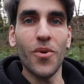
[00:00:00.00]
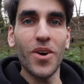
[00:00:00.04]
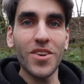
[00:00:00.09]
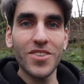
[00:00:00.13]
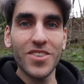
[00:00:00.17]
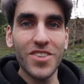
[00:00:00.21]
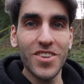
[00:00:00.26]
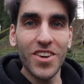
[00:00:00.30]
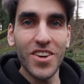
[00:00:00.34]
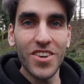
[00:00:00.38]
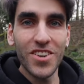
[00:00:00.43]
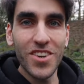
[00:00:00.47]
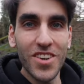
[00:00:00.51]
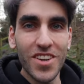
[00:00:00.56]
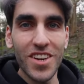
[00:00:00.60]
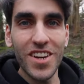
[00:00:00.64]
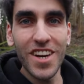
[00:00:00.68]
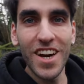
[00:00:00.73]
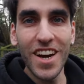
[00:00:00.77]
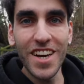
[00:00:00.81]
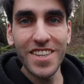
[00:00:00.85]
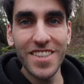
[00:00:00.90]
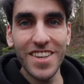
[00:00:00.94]
What's going on,
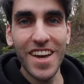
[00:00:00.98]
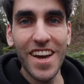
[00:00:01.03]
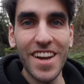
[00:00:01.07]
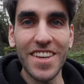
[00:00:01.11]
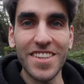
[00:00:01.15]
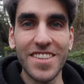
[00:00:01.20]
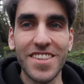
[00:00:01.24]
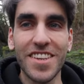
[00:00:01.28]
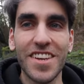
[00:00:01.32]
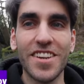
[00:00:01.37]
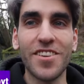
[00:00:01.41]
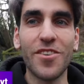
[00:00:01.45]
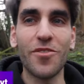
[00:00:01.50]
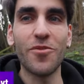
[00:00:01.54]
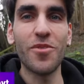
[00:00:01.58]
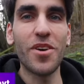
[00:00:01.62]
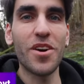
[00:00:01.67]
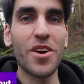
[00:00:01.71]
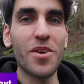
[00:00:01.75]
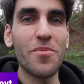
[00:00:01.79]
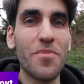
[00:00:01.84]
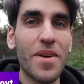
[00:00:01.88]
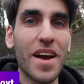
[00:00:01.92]
guys? Alex here, and
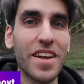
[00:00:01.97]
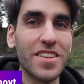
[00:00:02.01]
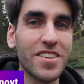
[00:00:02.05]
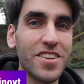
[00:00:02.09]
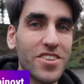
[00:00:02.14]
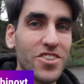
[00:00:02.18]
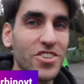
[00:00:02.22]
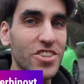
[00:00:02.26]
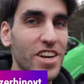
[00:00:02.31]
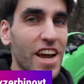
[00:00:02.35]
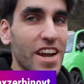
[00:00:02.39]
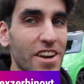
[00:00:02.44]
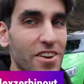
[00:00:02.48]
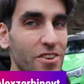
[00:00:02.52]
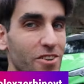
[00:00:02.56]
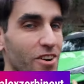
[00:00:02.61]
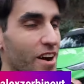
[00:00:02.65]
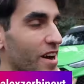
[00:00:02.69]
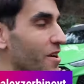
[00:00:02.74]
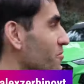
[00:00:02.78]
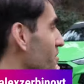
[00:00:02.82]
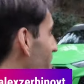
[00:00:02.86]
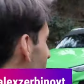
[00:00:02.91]
welcome back to the
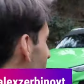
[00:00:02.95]
channel, and